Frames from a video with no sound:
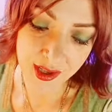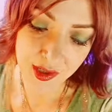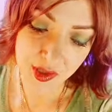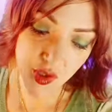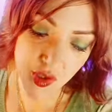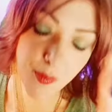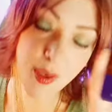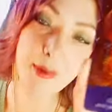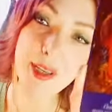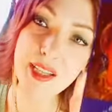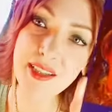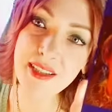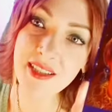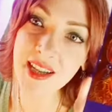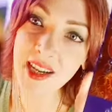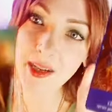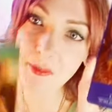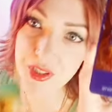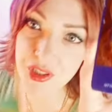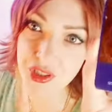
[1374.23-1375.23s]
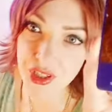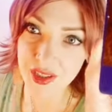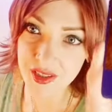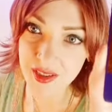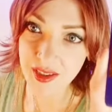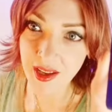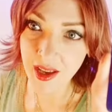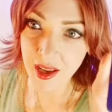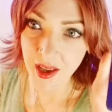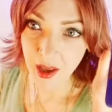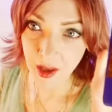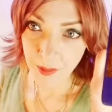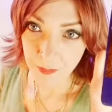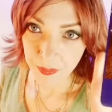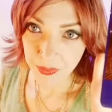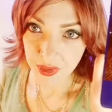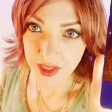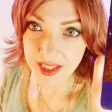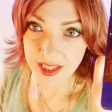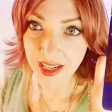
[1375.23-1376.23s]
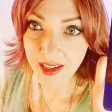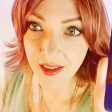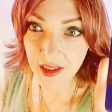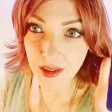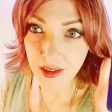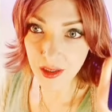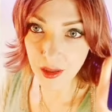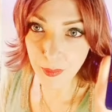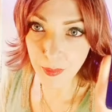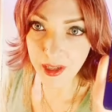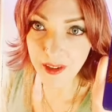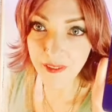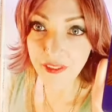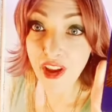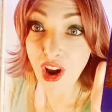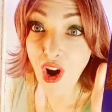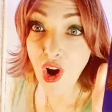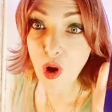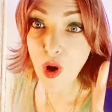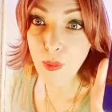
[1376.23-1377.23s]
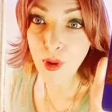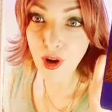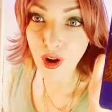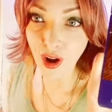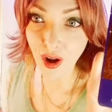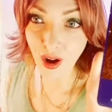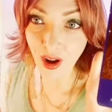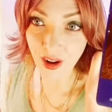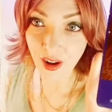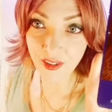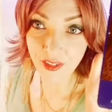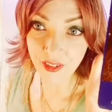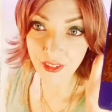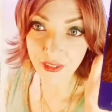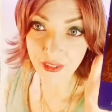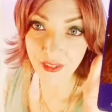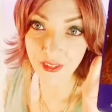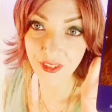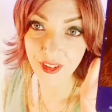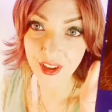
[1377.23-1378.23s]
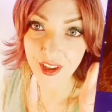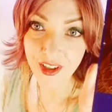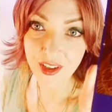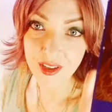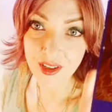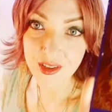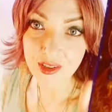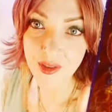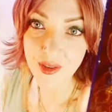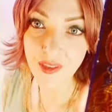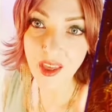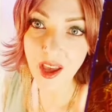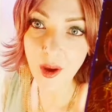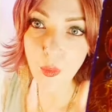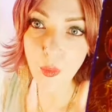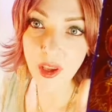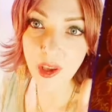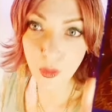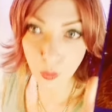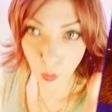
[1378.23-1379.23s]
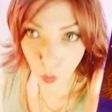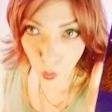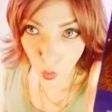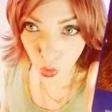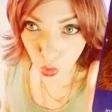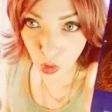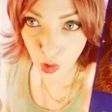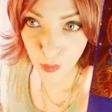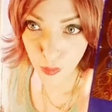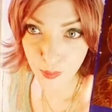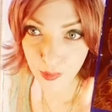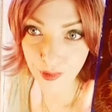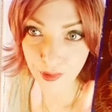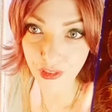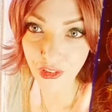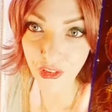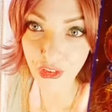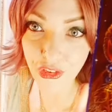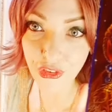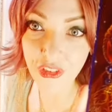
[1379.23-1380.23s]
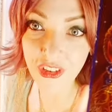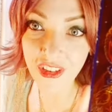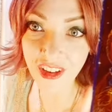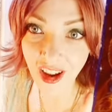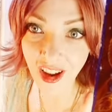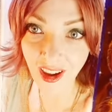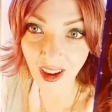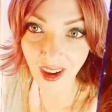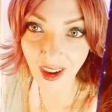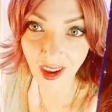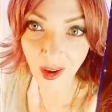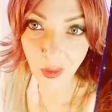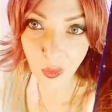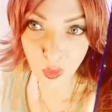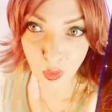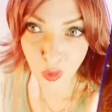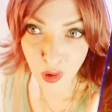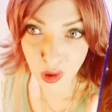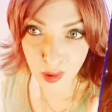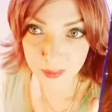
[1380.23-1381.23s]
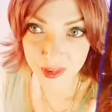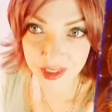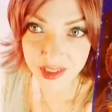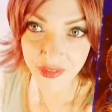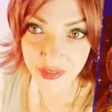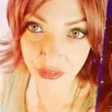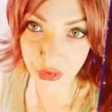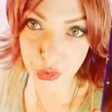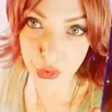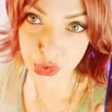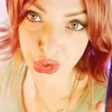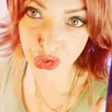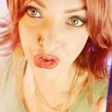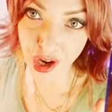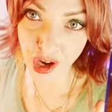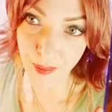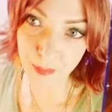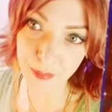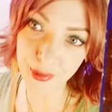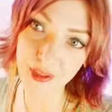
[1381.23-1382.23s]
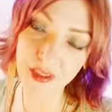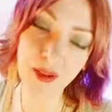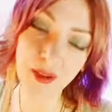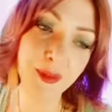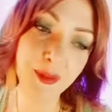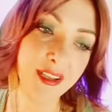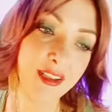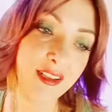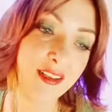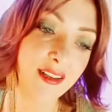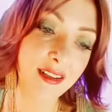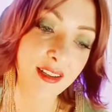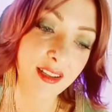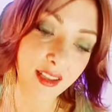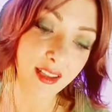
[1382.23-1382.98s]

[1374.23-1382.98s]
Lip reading: So maybe it's time to just take a little bit of the armor off so that we can warm this day, warm this future up a little bit.